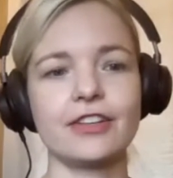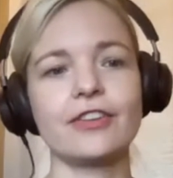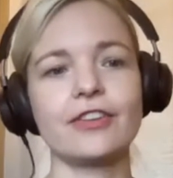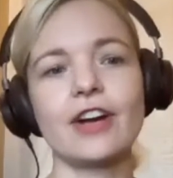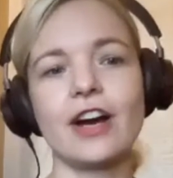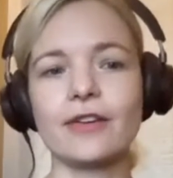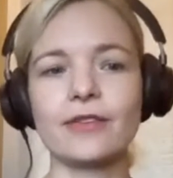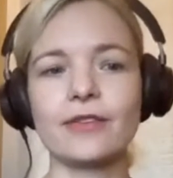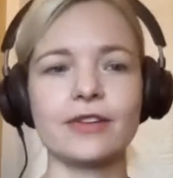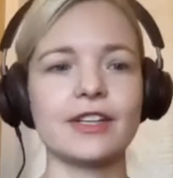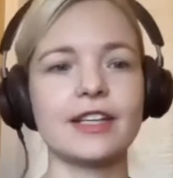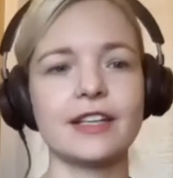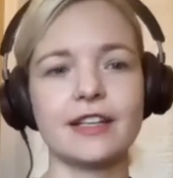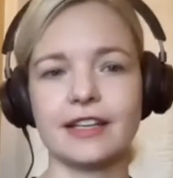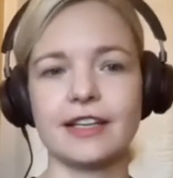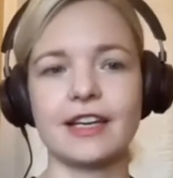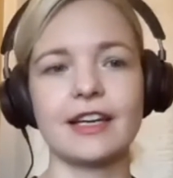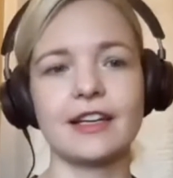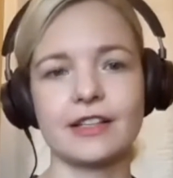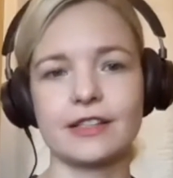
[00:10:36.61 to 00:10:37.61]
you're not really going
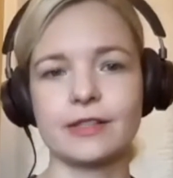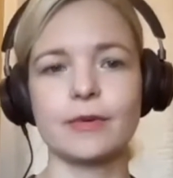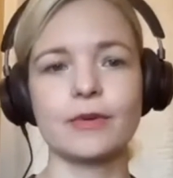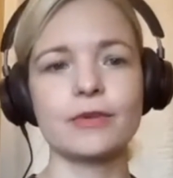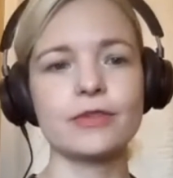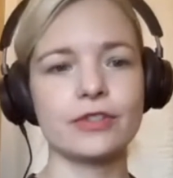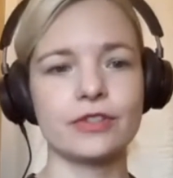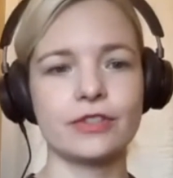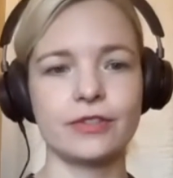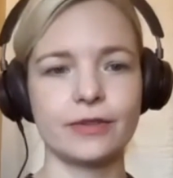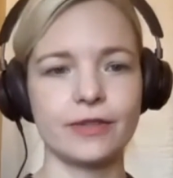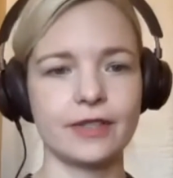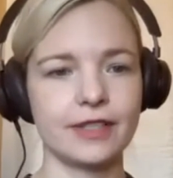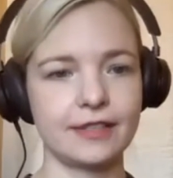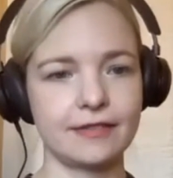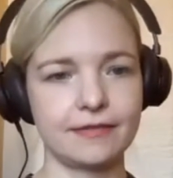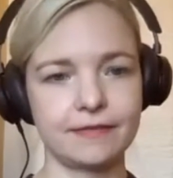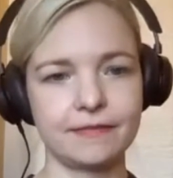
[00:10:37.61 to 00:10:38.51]
to get exposure to it.